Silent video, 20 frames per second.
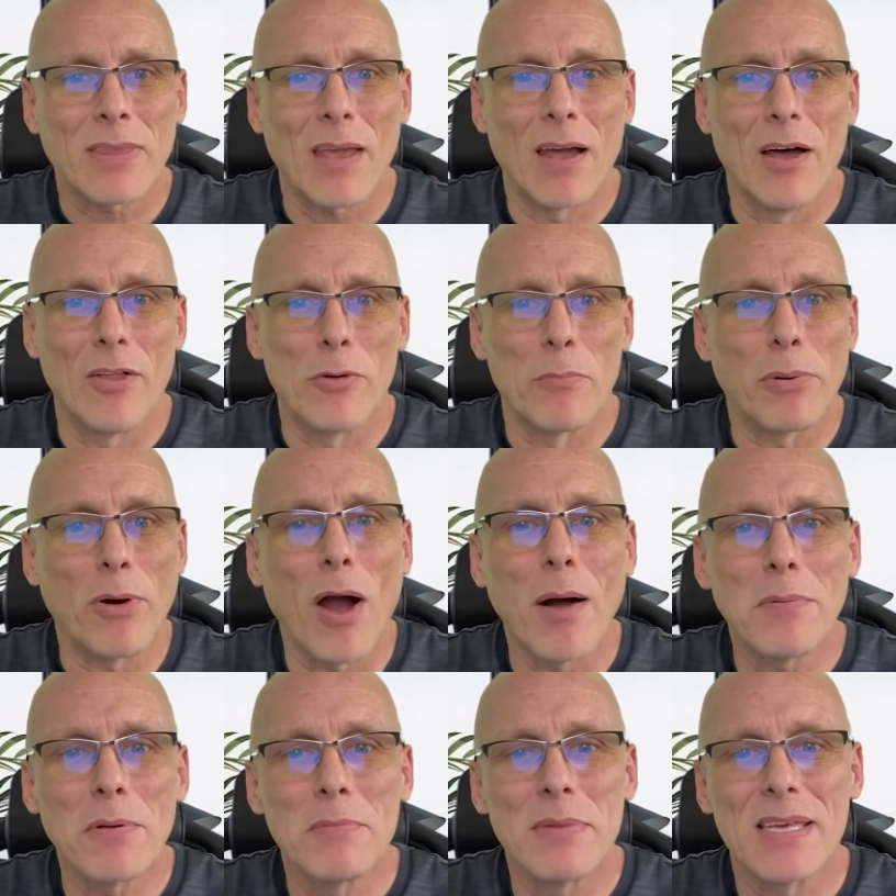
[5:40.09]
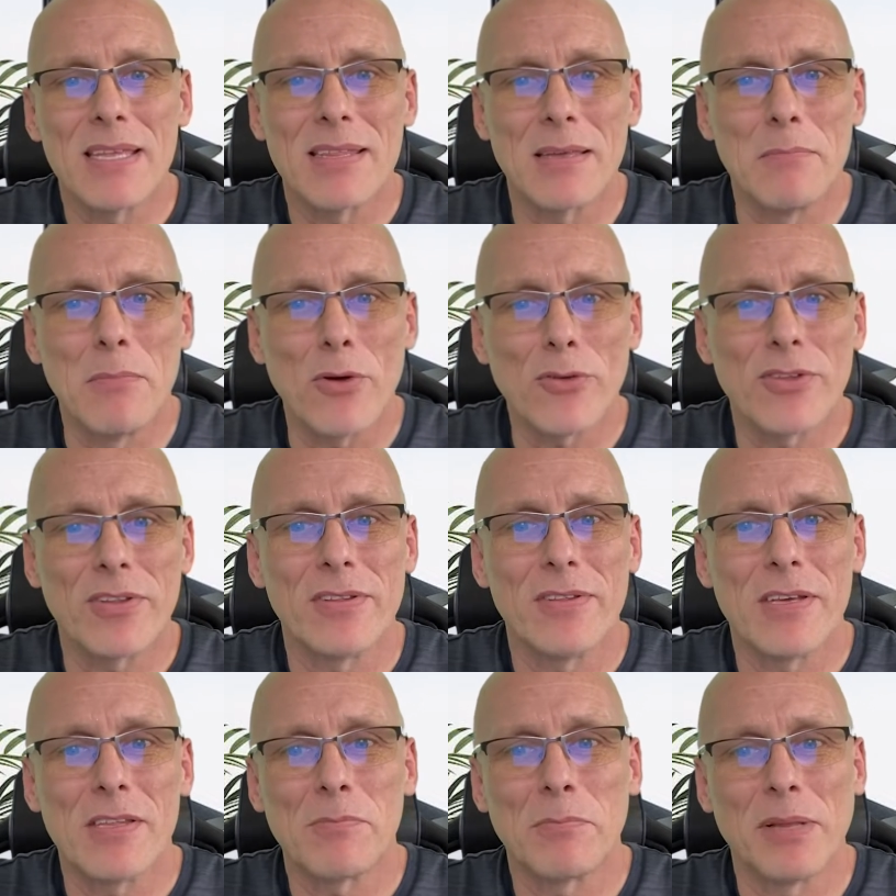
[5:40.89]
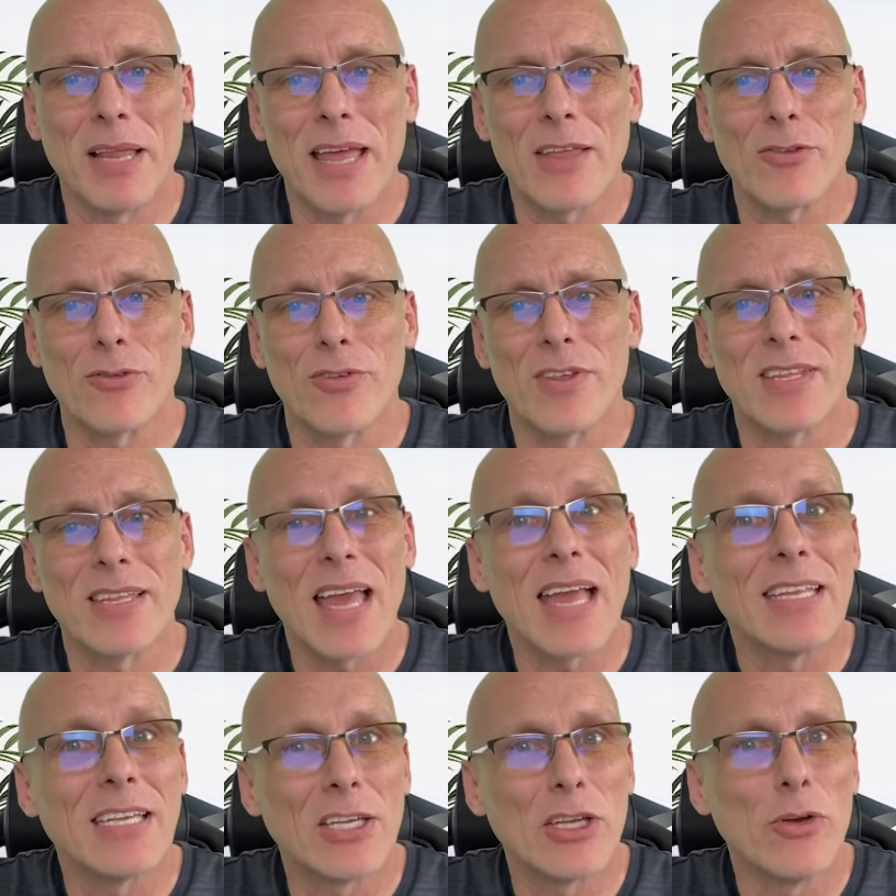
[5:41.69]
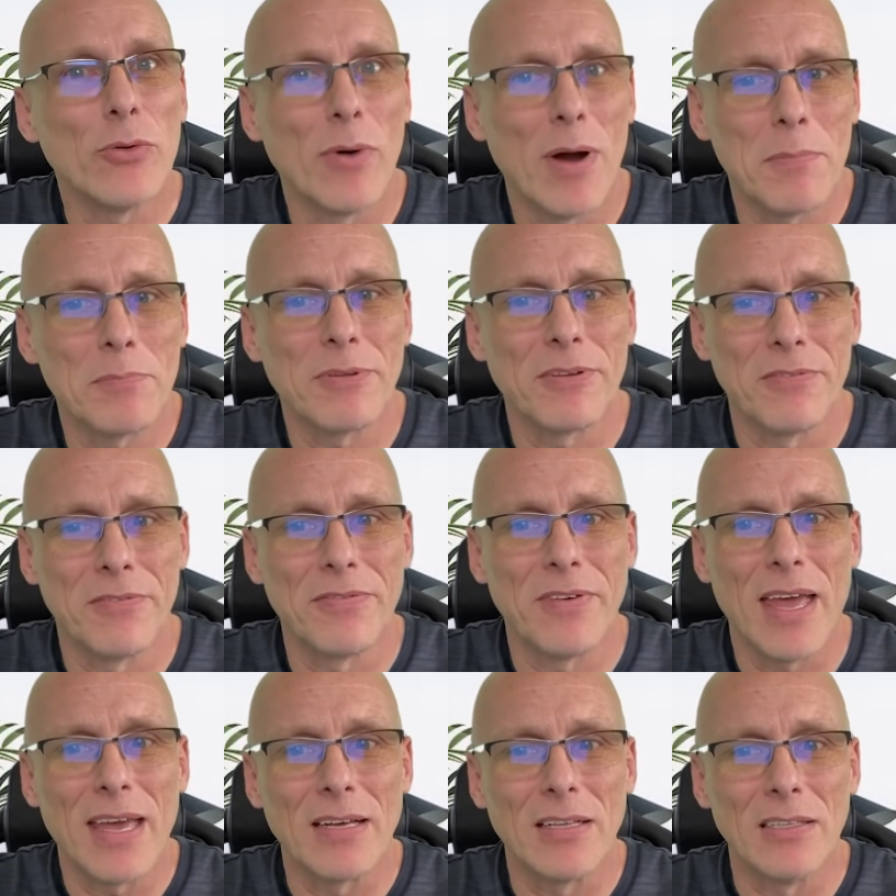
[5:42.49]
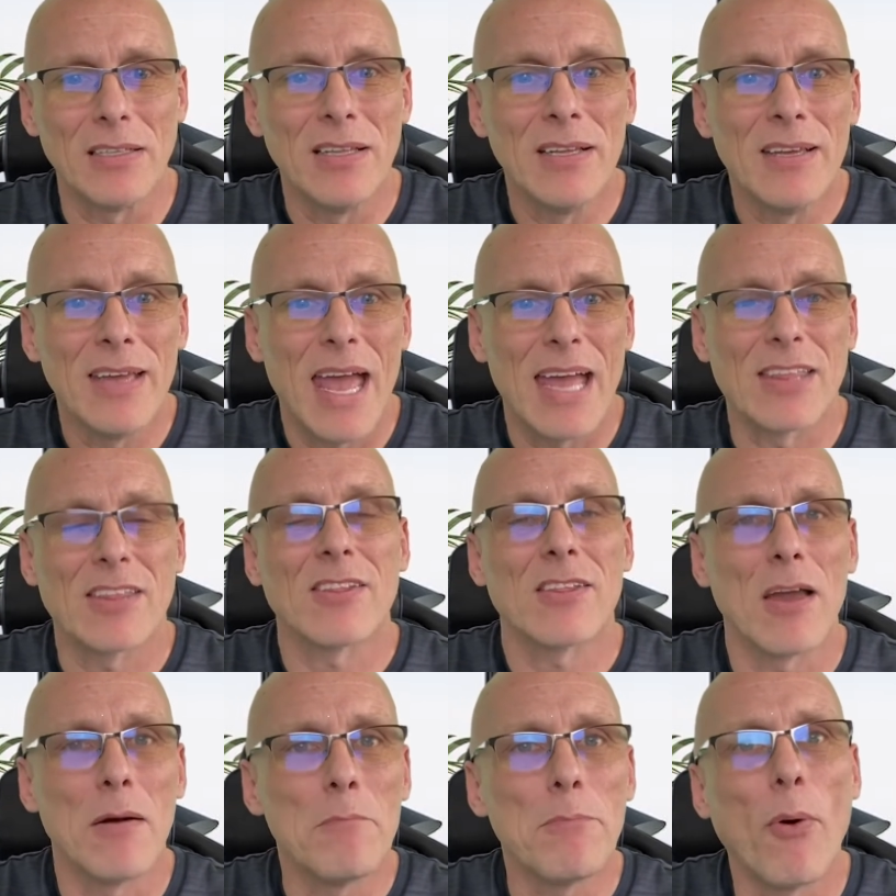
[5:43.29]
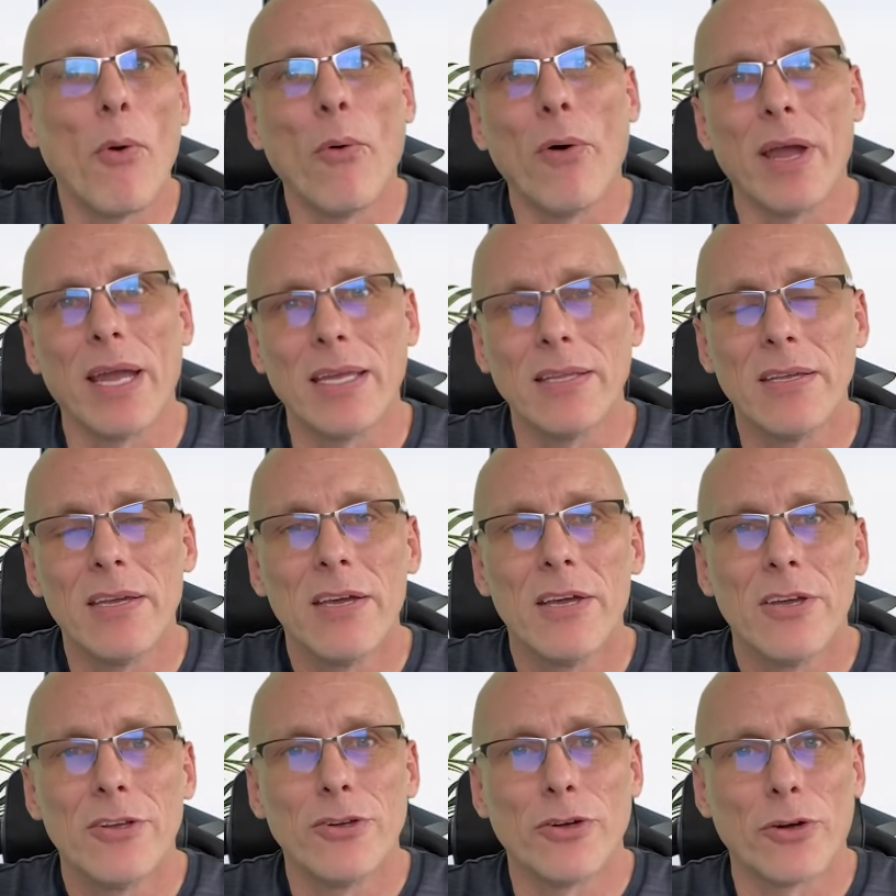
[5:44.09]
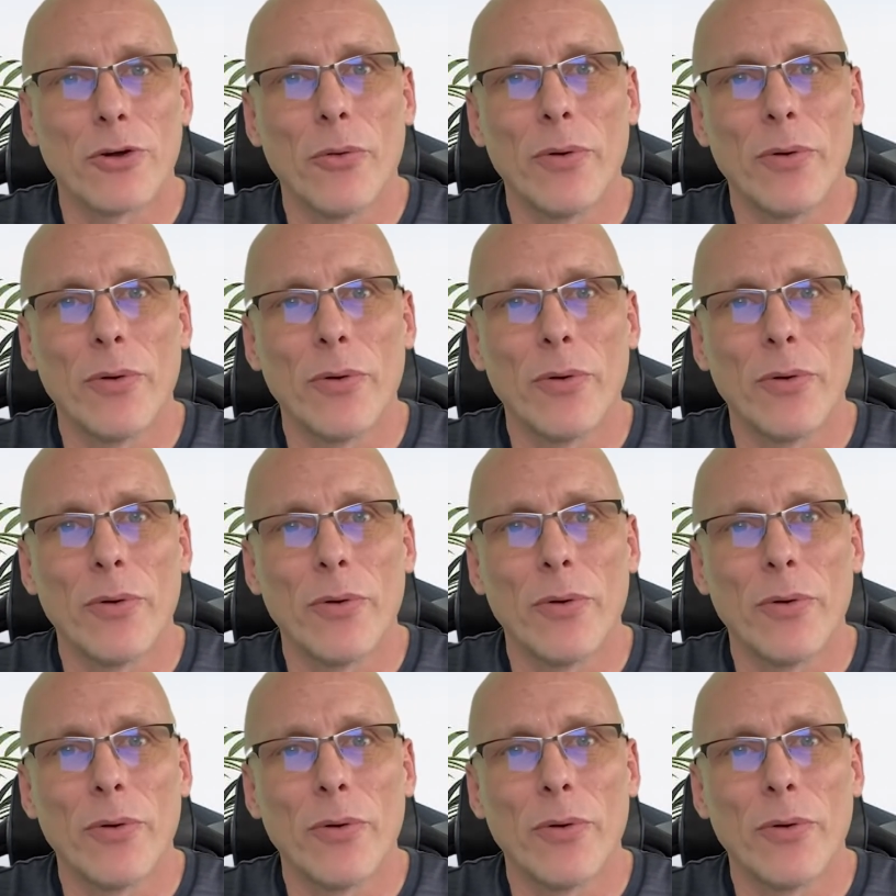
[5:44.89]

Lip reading: The problem is that most of these plans are setting you up to fail. At some point, you